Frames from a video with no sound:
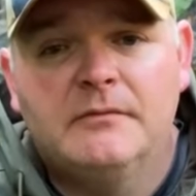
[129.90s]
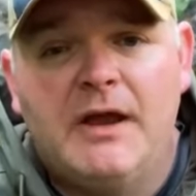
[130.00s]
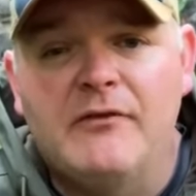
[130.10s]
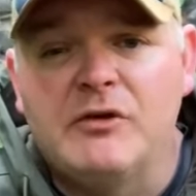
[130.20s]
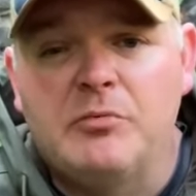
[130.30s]

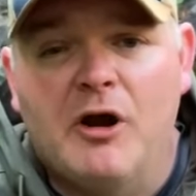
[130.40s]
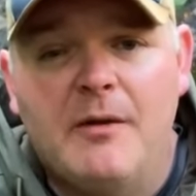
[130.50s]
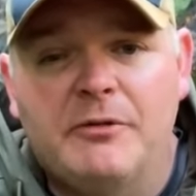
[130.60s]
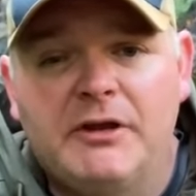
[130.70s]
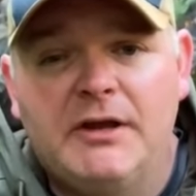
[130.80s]
Every
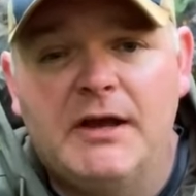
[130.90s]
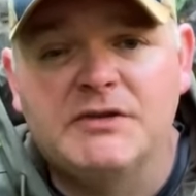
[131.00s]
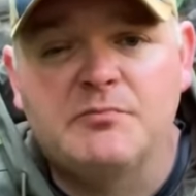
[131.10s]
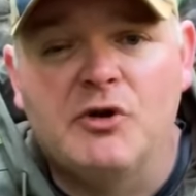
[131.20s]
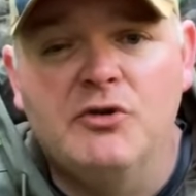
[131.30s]
property
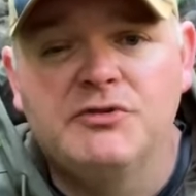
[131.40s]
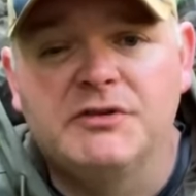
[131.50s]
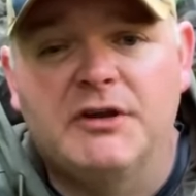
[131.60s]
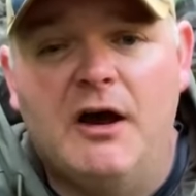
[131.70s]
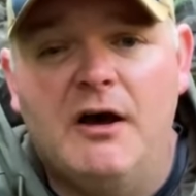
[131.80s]
has pros
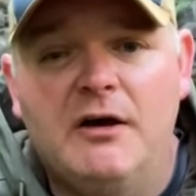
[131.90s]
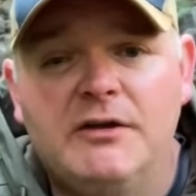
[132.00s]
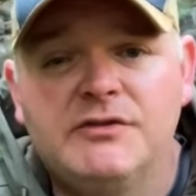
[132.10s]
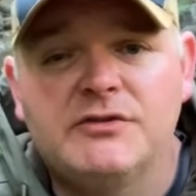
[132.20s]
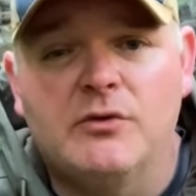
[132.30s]
and
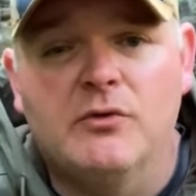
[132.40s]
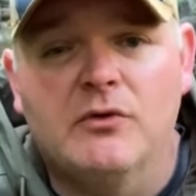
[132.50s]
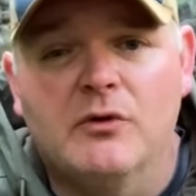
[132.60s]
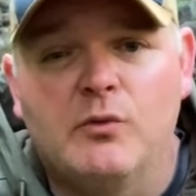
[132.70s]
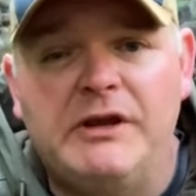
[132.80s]
cons,
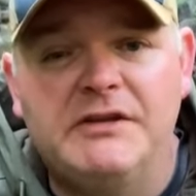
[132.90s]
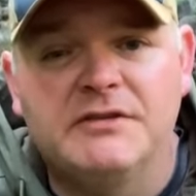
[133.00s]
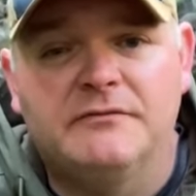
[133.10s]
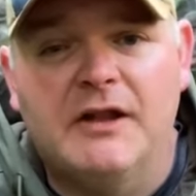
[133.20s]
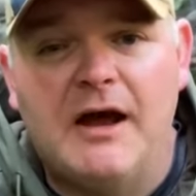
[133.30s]
or weeds
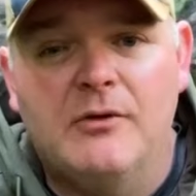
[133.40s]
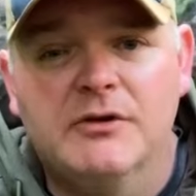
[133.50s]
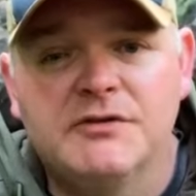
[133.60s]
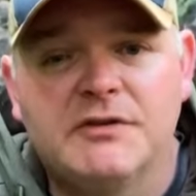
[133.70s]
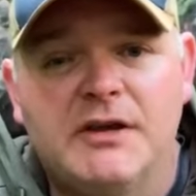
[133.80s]
and
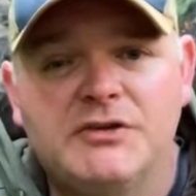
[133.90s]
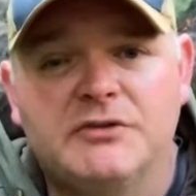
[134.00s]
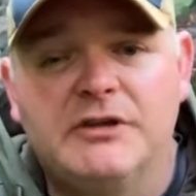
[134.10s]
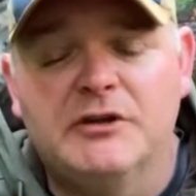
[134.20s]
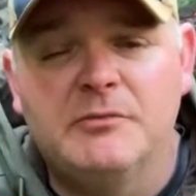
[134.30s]
flowers, as
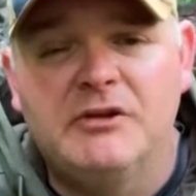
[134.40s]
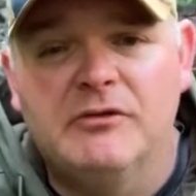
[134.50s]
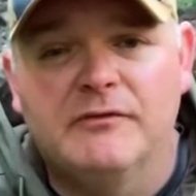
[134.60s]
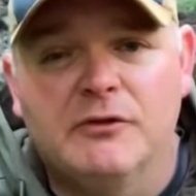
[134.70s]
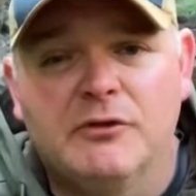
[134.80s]
you'll hear me
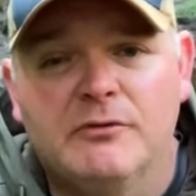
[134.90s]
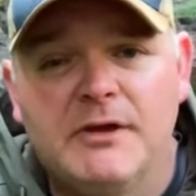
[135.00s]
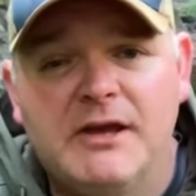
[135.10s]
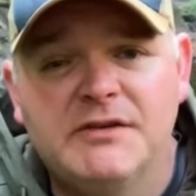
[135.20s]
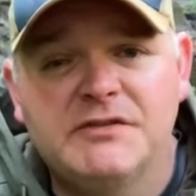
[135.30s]
refer to them
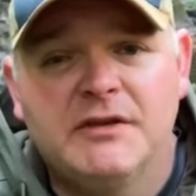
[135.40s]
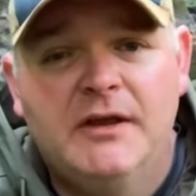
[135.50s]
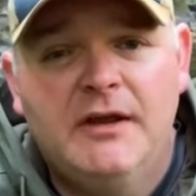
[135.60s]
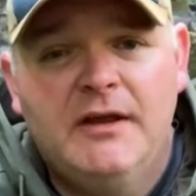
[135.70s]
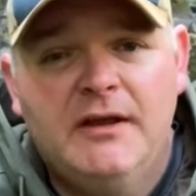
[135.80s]
as.
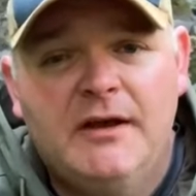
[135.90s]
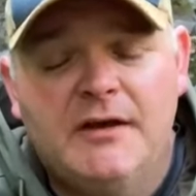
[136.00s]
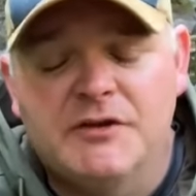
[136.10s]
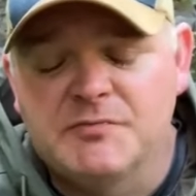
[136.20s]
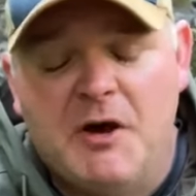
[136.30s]

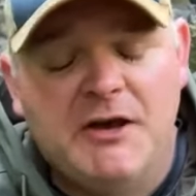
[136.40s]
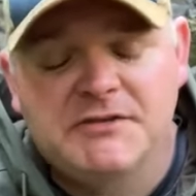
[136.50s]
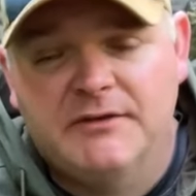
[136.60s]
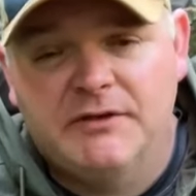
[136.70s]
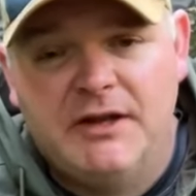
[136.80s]
There's
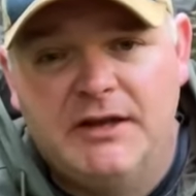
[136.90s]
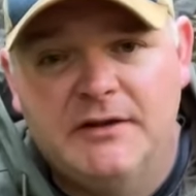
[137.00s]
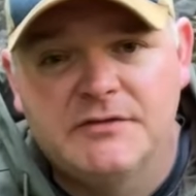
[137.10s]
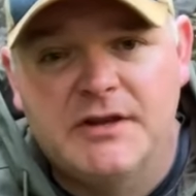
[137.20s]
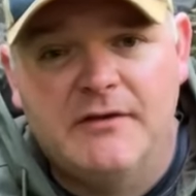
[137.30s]
positive and
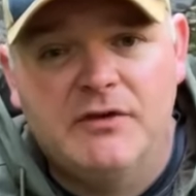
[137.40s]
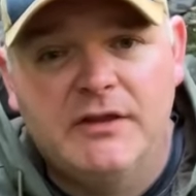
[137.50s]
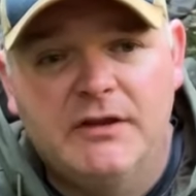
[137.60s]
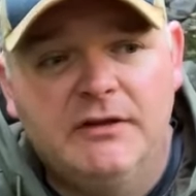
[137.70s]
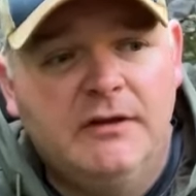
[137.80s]
negatives to
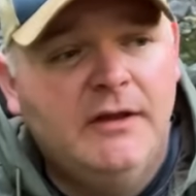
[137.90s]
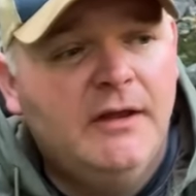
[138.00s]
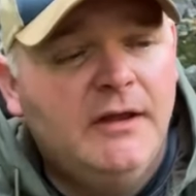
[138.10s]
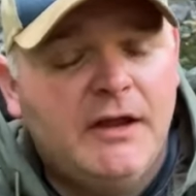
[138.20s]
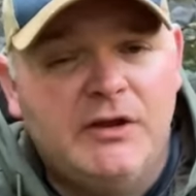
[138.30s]
everything,
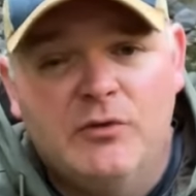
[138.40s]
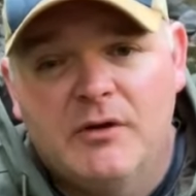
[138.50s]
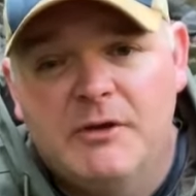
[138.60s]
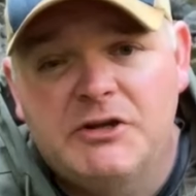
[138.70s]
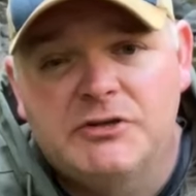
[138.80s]
and you want
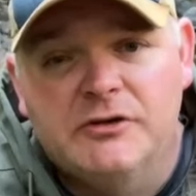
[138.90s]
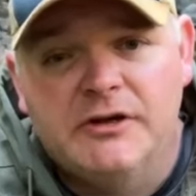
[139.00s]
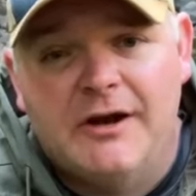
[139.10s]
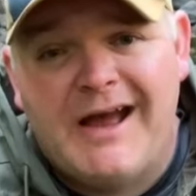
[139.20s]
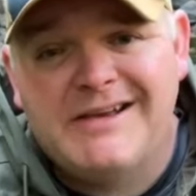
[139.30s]
to make sure
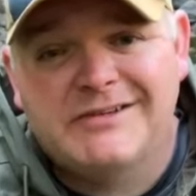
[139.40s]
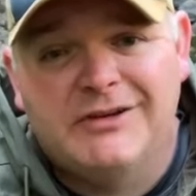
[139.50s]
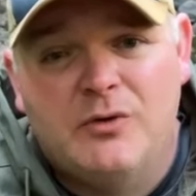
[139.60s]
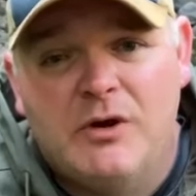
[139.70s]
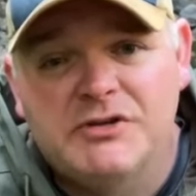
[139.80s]
you're
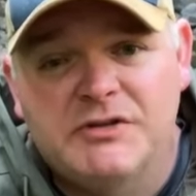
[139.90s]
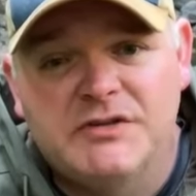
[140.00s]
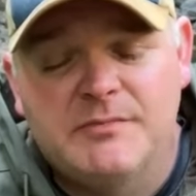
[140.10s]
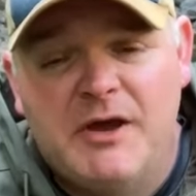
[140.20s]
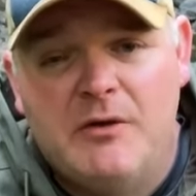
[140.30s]
asking
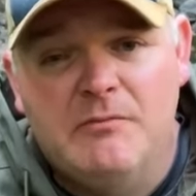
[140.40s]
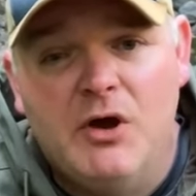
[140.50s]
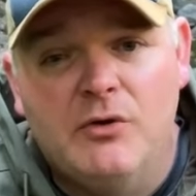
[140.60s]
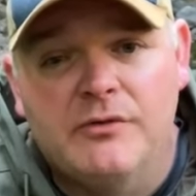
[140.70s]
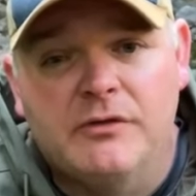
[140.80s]
questions about
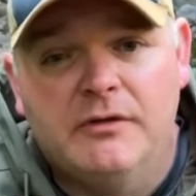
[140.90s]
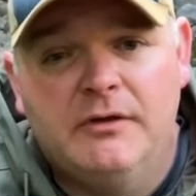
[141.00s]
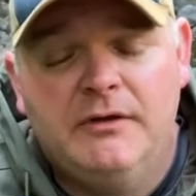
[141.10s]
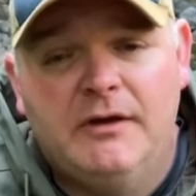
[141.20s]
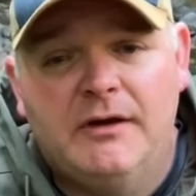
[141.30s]
both.
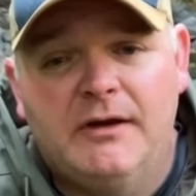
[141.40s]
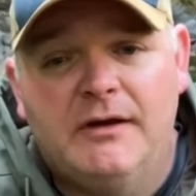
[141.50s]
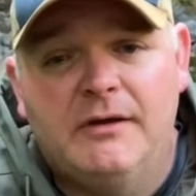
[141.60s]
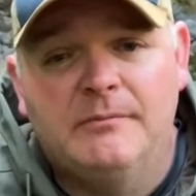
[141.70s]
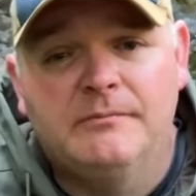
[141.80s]

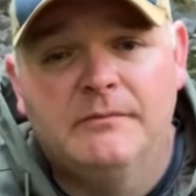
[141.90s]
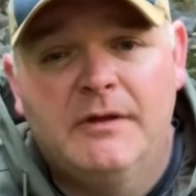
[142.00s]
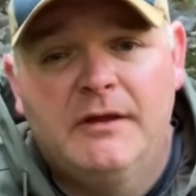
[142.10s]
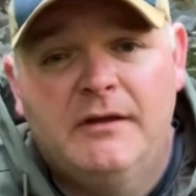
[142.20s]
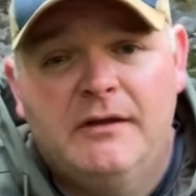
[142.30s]

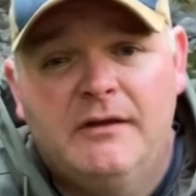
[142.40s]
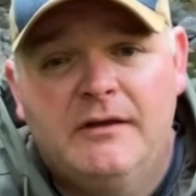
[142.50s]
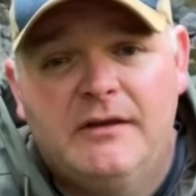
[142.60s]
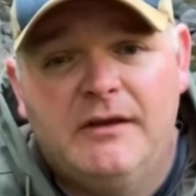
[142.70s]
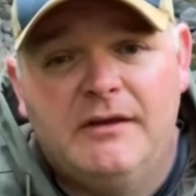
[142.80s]

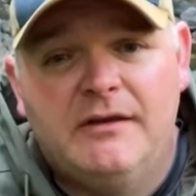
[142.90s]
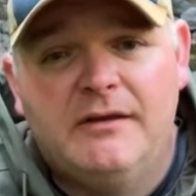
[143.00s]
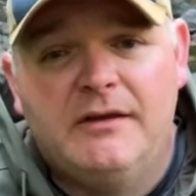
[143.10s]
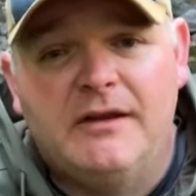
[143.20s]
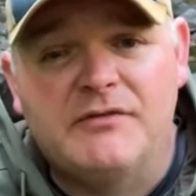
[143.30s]

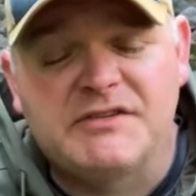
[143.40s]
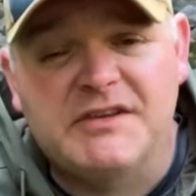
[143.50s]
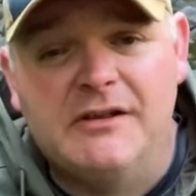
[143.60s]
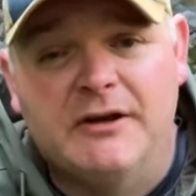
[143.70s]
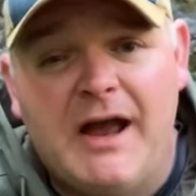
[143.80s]
And if the
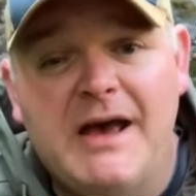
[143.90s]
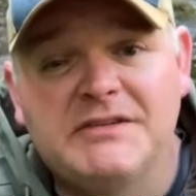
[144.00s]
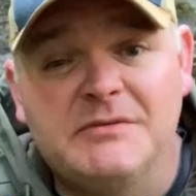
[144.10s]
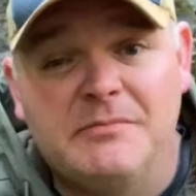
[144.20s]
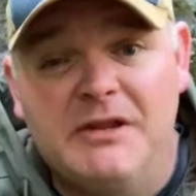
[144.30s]
seller
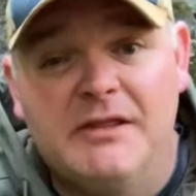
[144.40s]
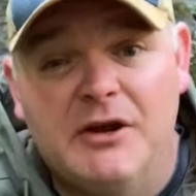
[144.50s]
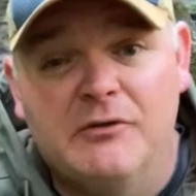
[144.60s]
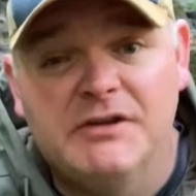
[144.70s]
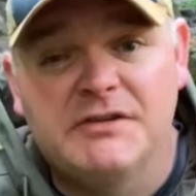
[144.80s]
hasn't been
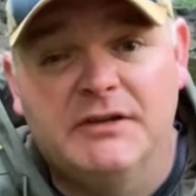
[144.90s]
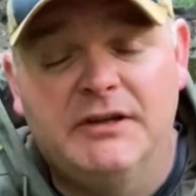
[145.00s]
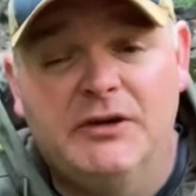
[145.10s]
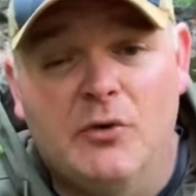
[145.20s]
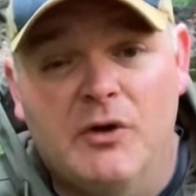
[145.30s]
there
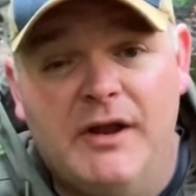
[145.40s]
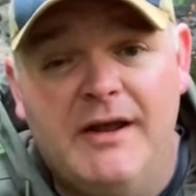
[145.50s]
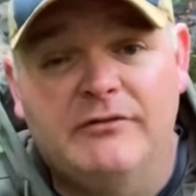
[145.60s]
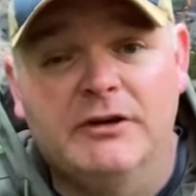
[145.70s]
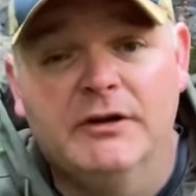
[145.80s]
recently or
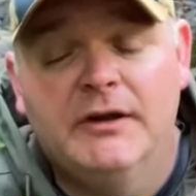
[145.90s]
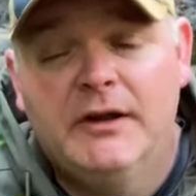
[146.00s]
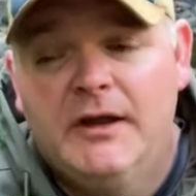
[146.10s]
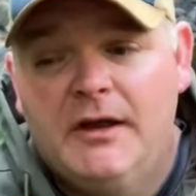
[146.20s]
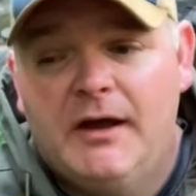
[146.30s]
never,
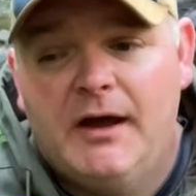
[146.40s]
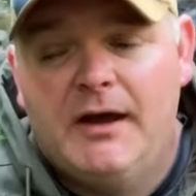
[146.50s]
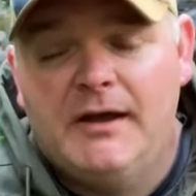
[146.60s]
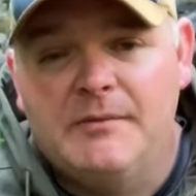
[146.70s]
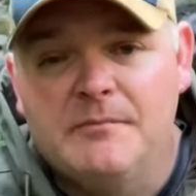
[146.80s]

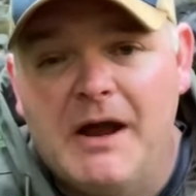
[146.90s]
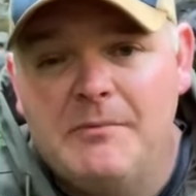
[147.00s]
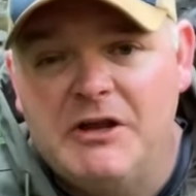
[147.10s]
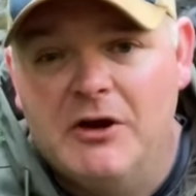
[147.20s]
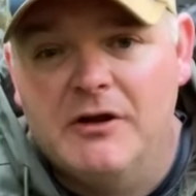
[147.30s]
it might
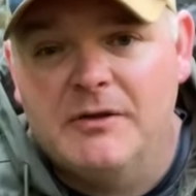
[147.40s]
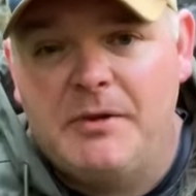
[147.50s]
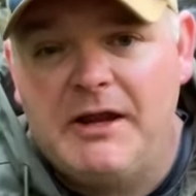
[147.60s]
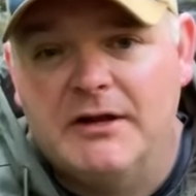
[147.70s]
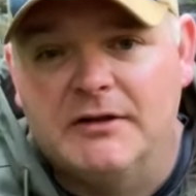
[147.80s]
be hard to
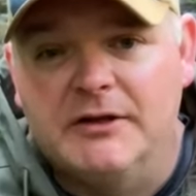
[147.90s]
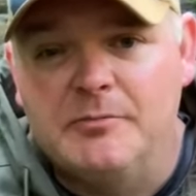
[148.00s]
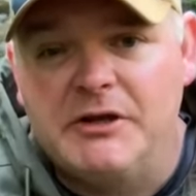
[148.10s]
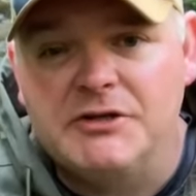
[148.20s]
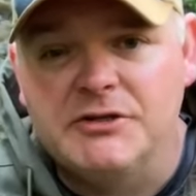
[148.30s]
paint a clear
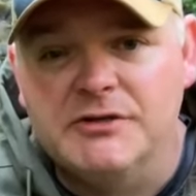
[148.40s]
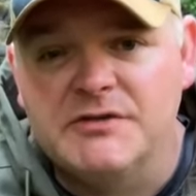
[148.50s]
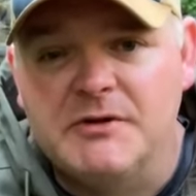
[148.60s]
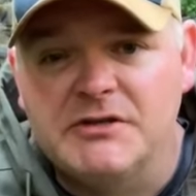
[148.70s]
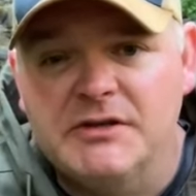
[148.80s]
picture,
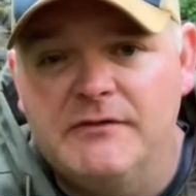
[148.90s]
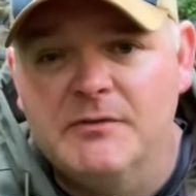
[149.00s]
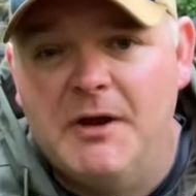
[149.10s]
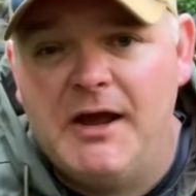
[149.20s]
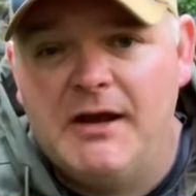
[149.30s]
especially if you're
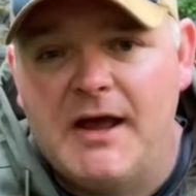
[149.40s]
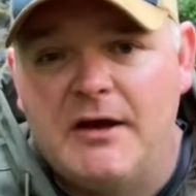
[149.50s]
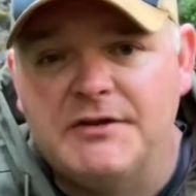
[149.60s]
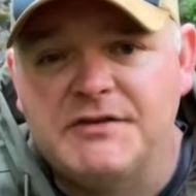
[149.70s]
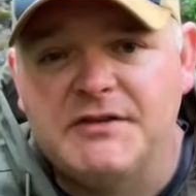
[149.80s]
buying
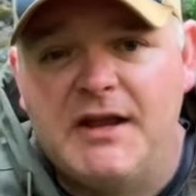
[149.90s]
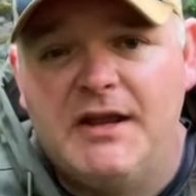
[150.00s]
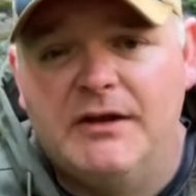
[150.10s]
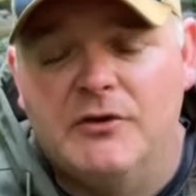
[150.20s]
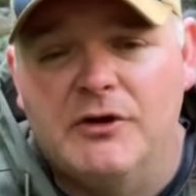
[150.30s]
out of
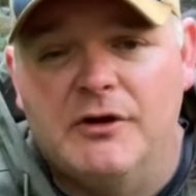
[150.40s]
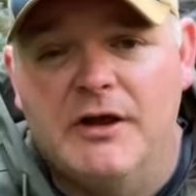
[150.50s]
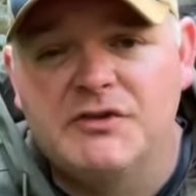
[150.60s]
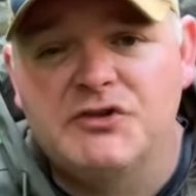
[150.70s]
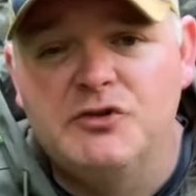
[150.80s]
state or you're
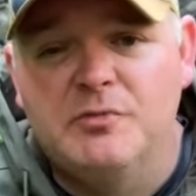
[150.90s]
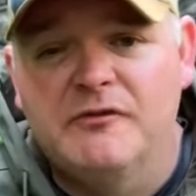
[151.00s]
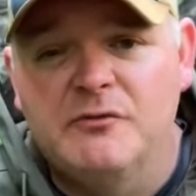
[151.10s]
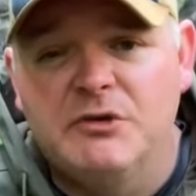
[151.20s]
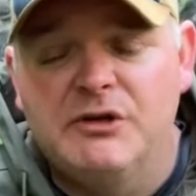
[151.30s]
not super
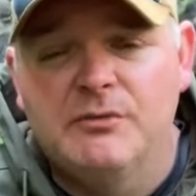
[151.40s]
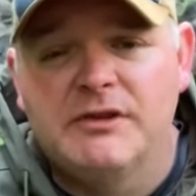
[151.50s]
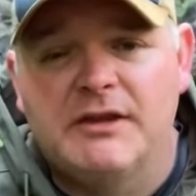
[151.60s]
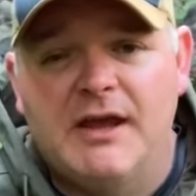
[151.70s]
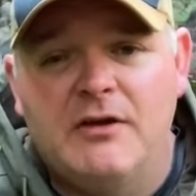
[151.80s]
familiar with
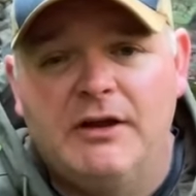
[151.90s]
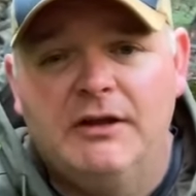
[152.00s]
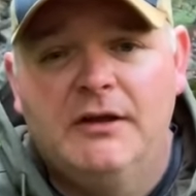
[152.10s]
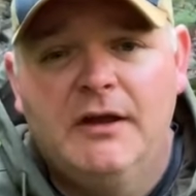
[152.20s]
the county.